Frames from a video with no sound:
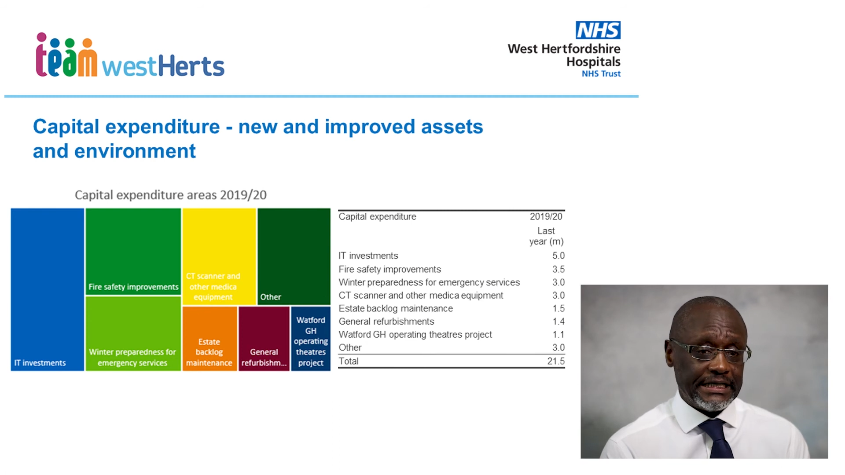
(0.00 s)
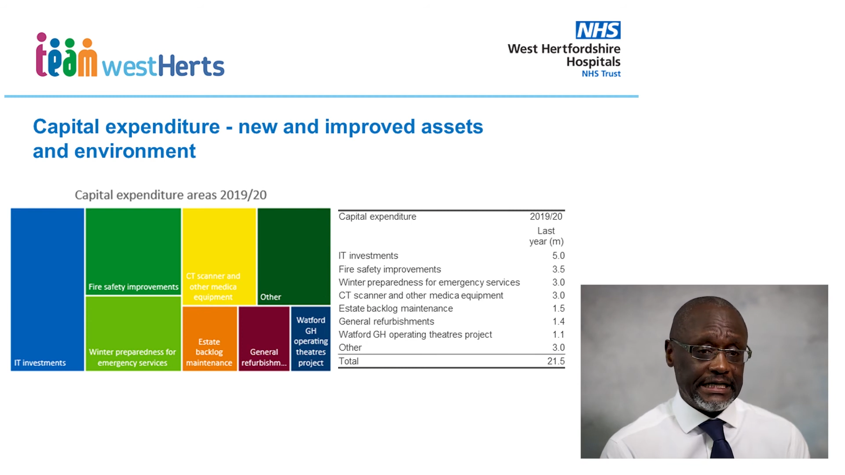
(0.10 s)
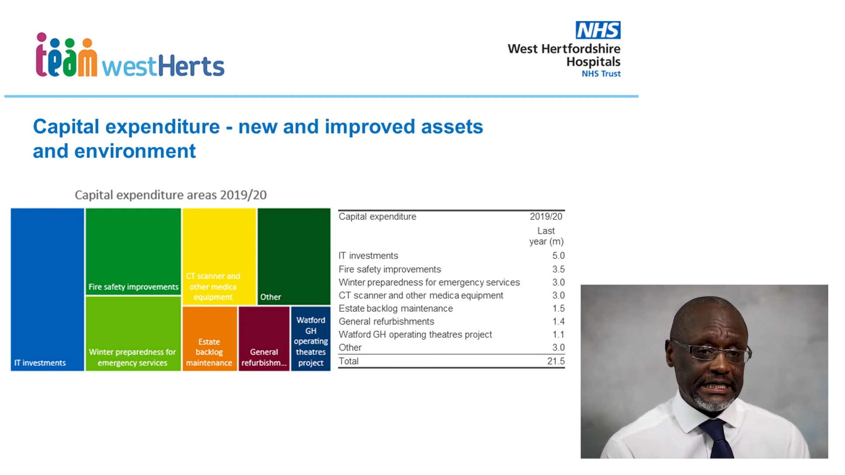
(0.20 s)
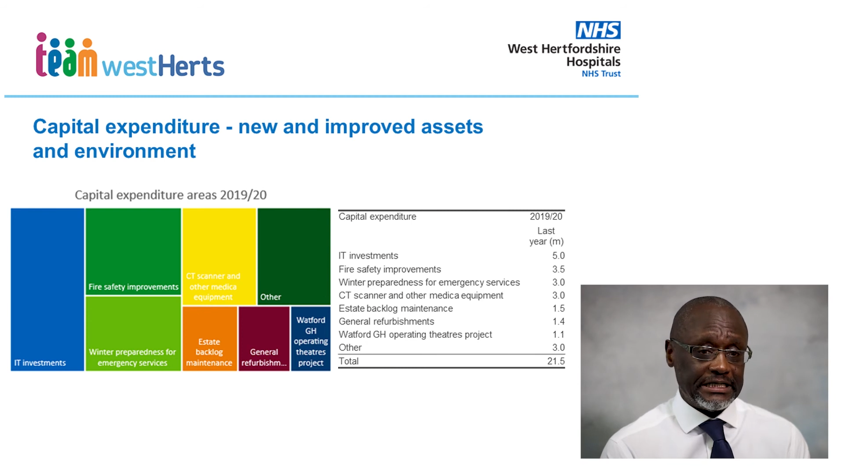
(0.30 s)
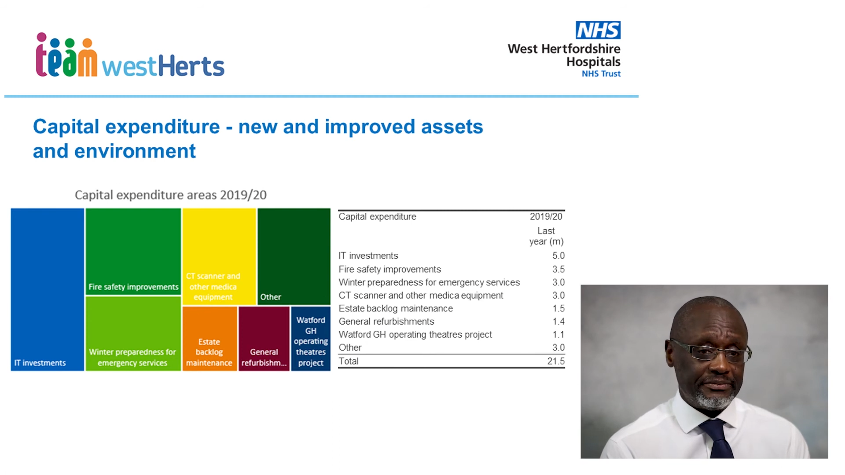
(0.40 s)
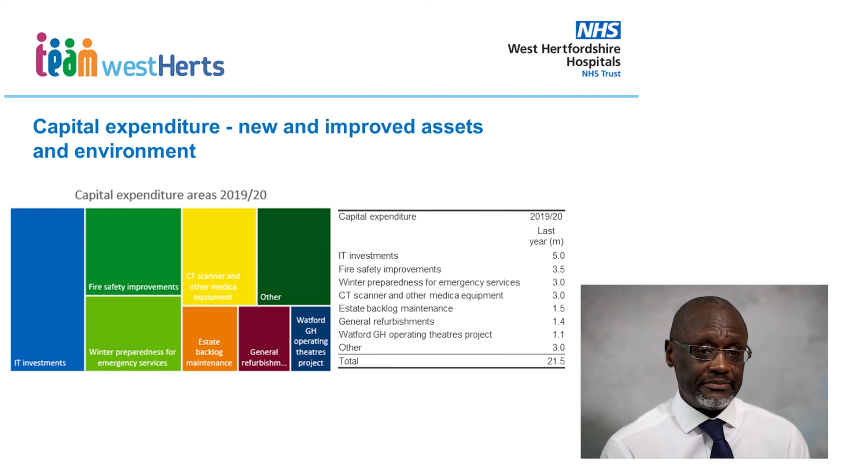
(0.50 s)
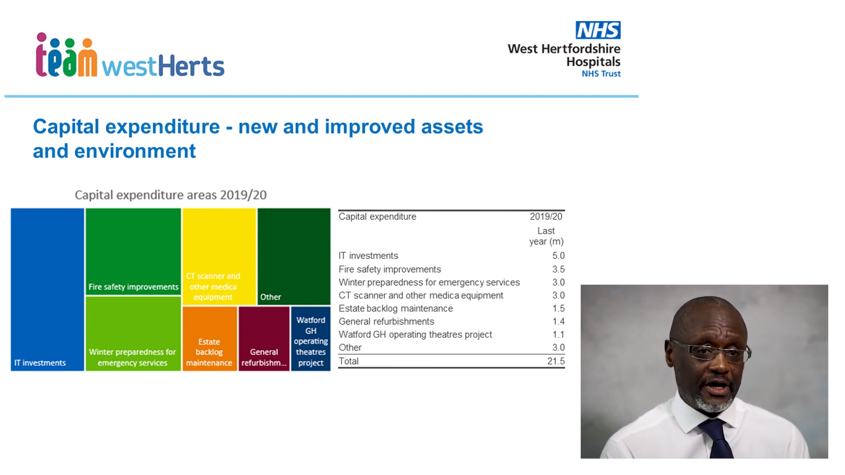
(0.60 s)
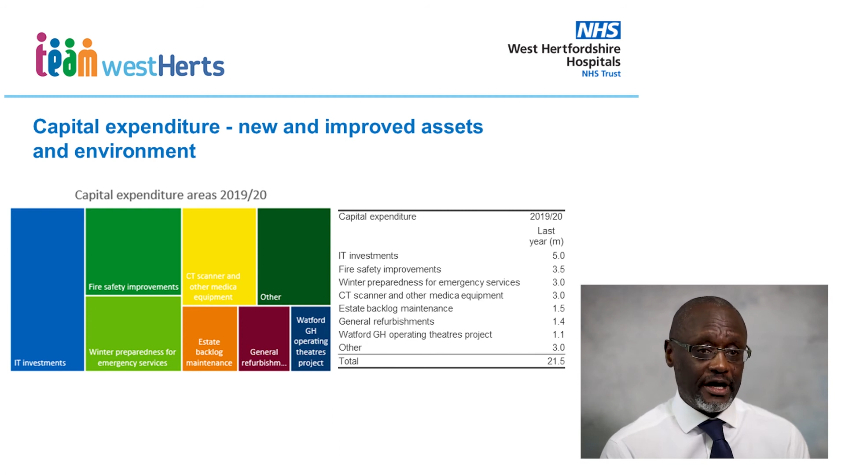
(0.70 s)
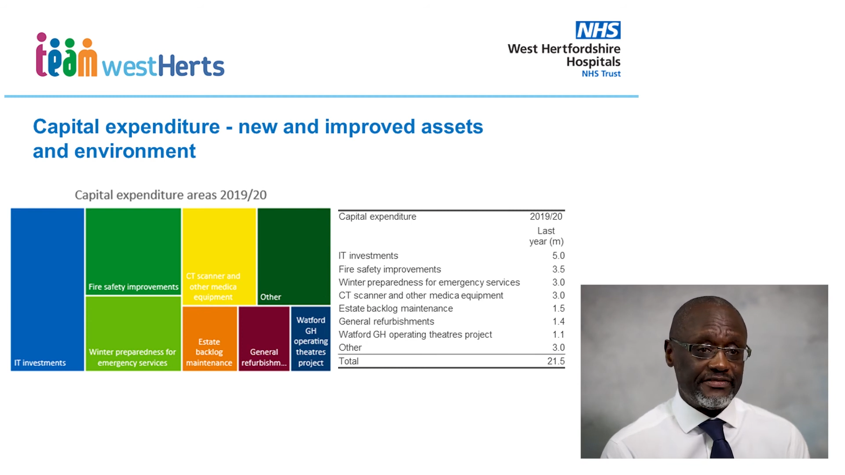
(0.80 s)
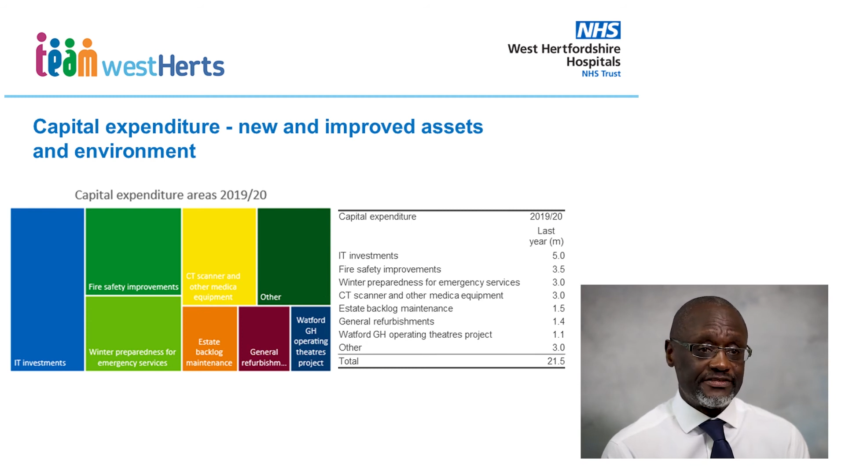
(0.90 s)

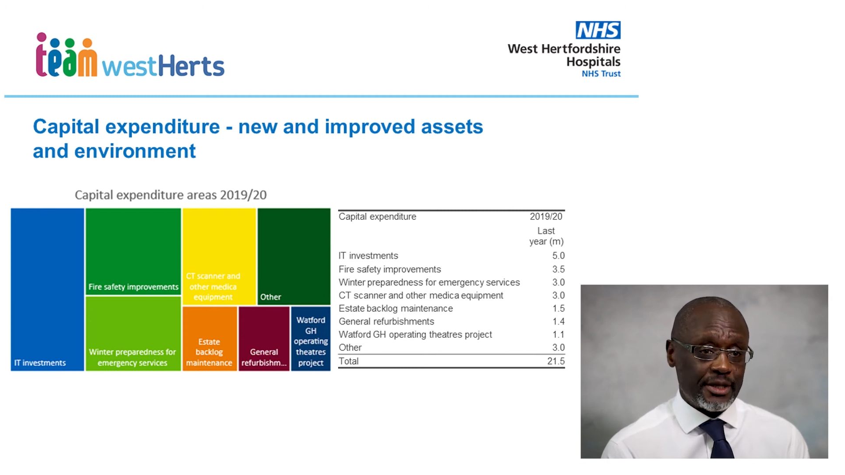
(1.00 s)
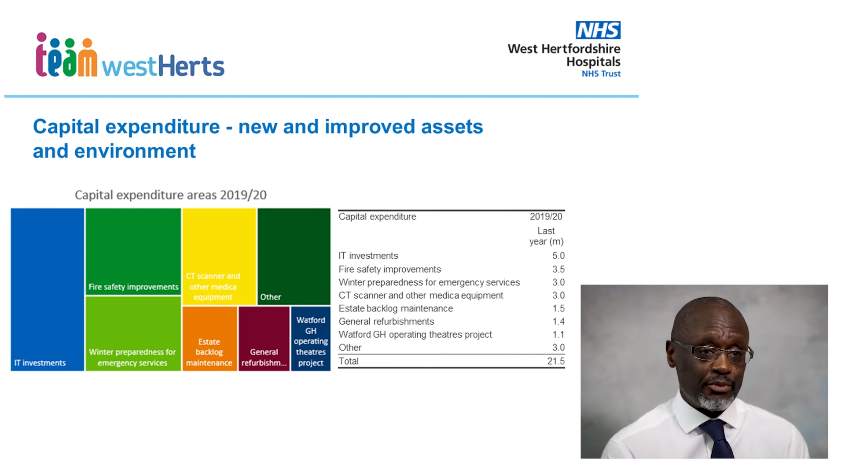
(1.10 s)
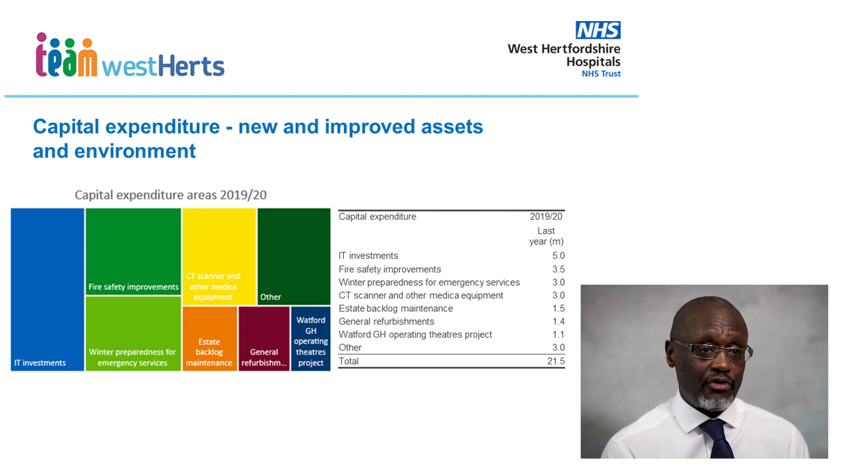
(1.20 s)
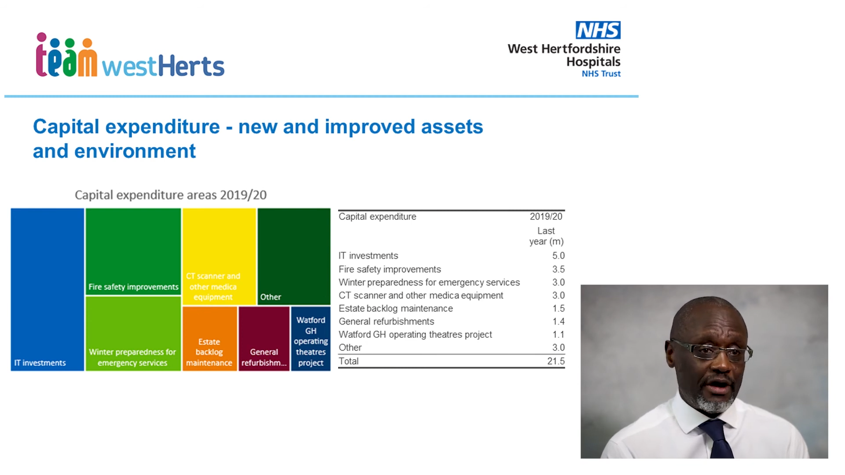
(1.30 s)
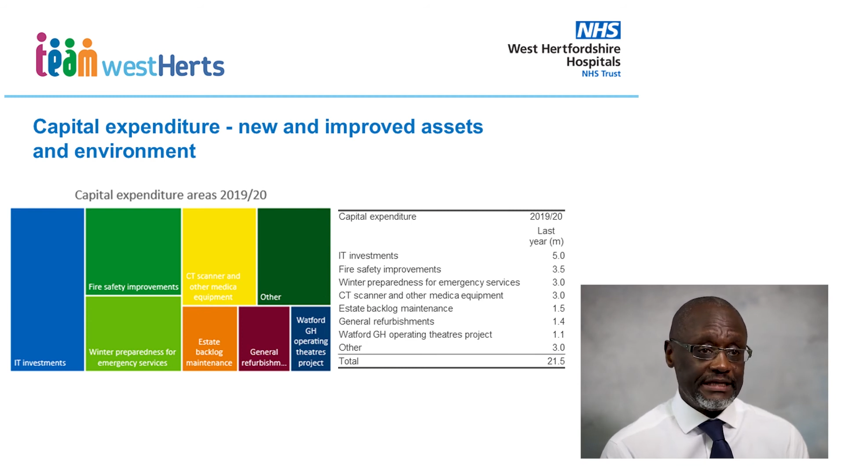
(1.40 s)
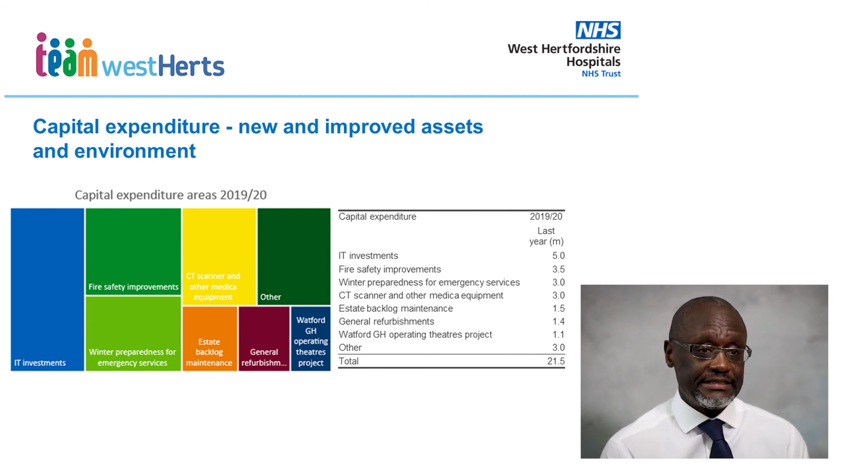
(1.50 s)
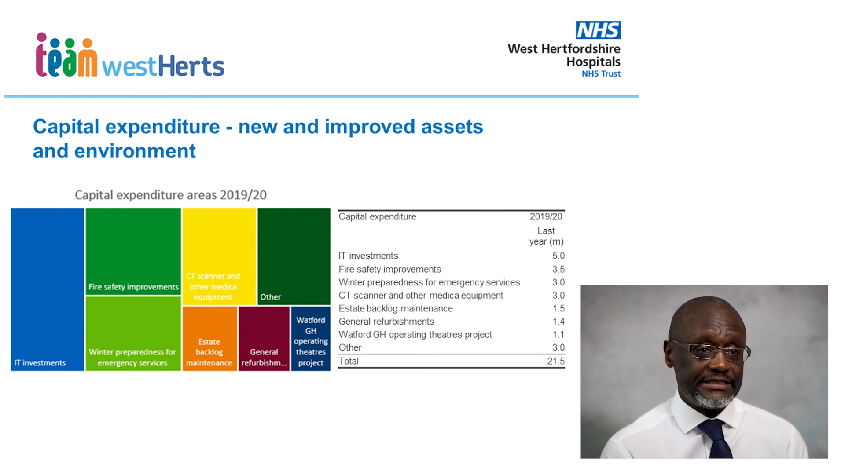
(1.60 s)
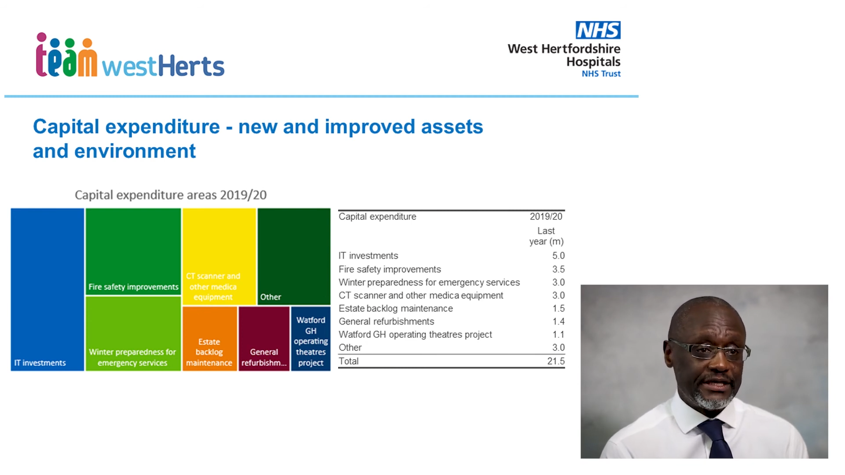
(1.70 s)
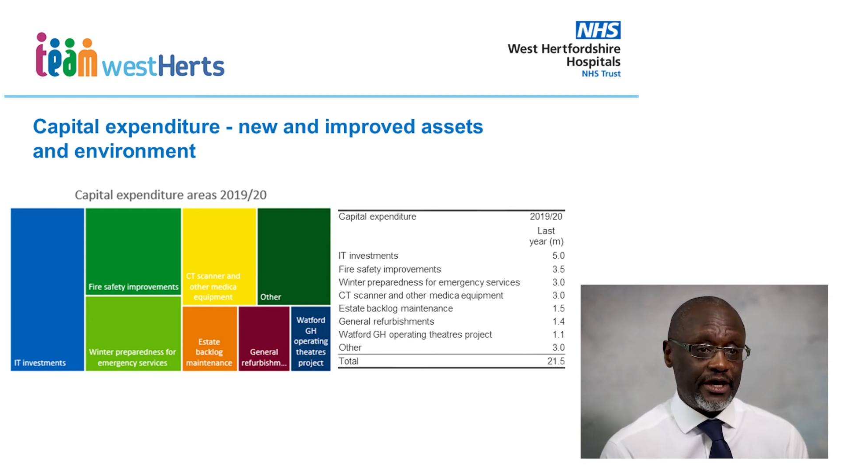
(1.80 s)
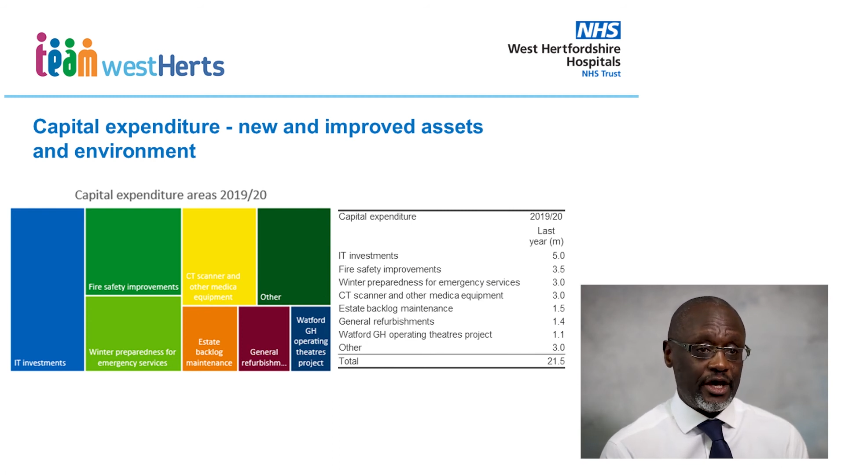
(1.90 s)
I've summarised